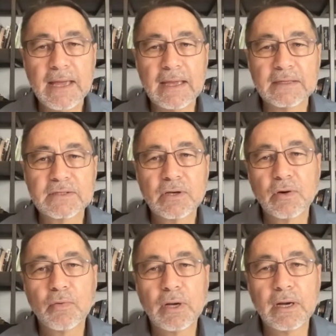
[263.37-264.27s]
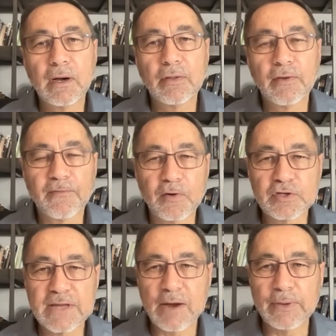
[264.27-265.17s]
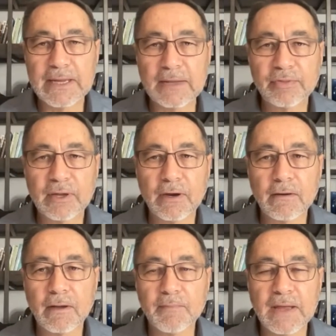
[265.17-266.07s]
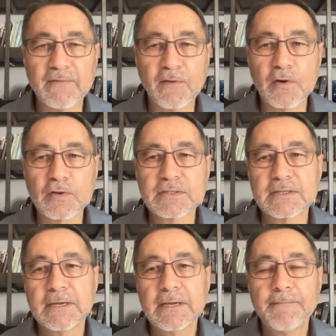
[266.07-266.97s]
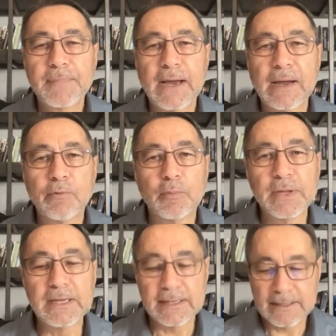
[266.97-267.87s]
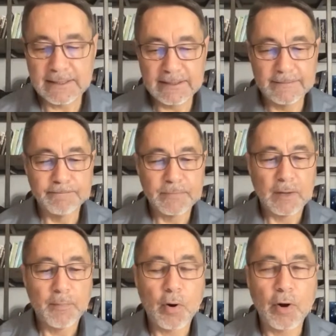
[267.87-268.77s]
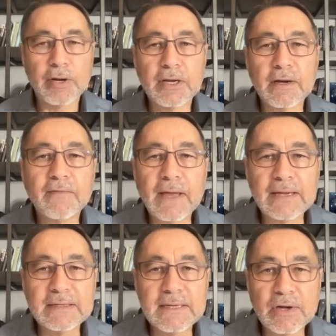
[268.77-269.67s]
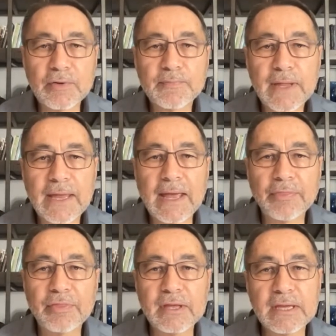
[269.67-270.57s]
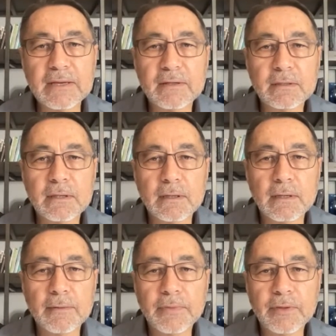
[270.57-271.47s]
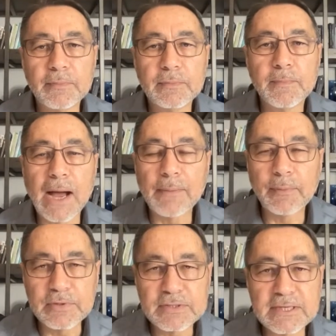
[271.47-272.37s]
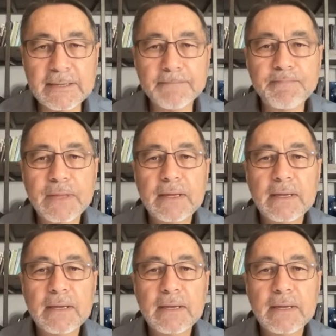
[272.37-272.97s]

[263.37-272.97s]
And so the first night we get there on May 1st, I will be a part of a dinner at the Bible Museum.